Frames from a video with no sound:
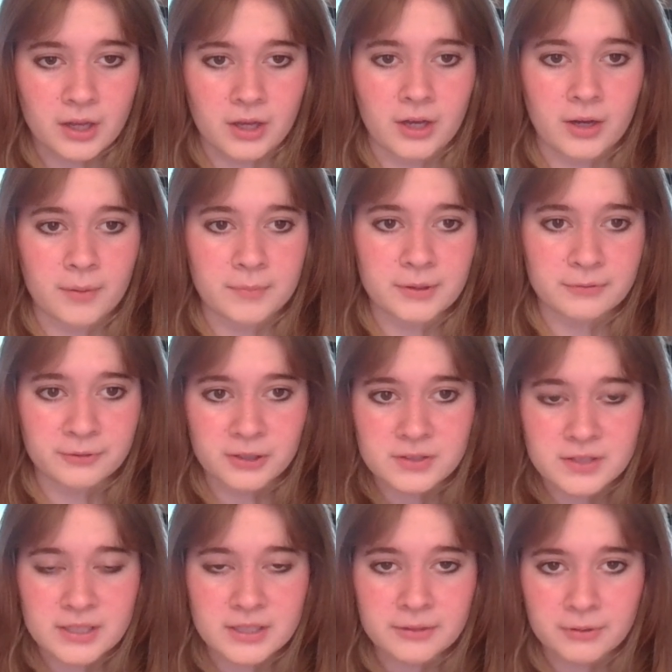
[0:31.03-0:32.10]
The
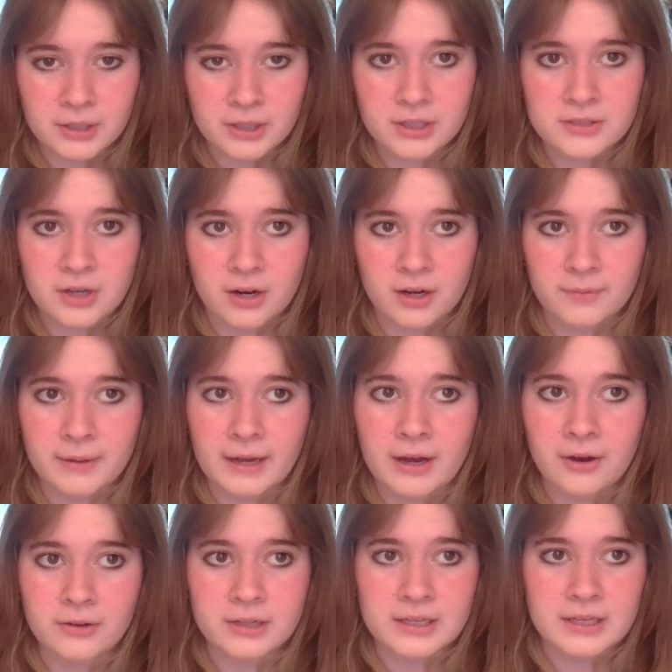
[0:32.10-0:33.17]
first thing that we're going to talk
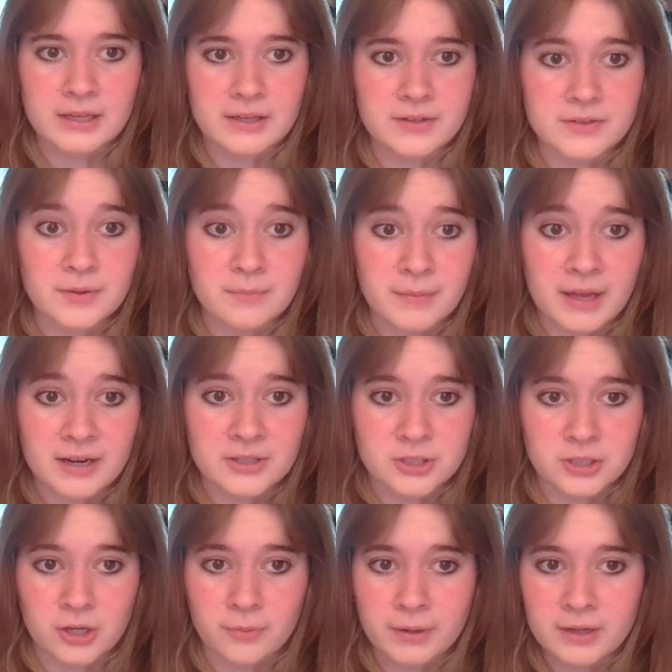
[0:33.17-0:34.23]
about is
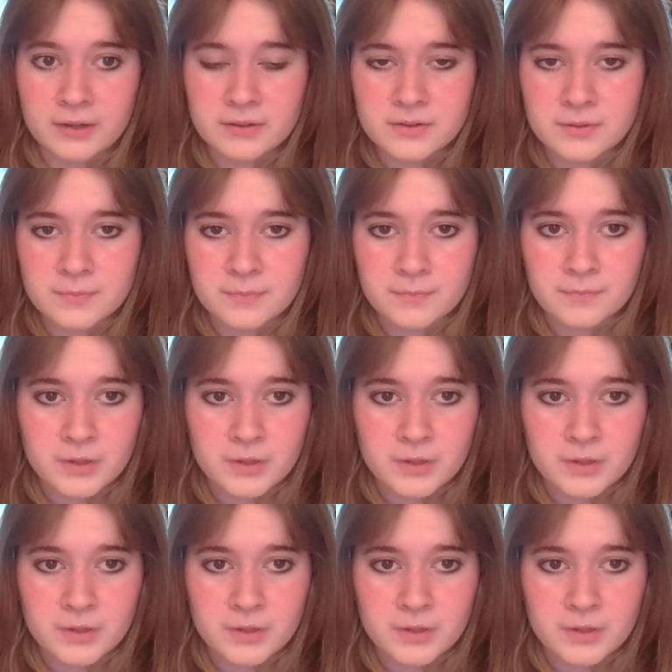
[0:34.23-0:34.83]
metagenomics.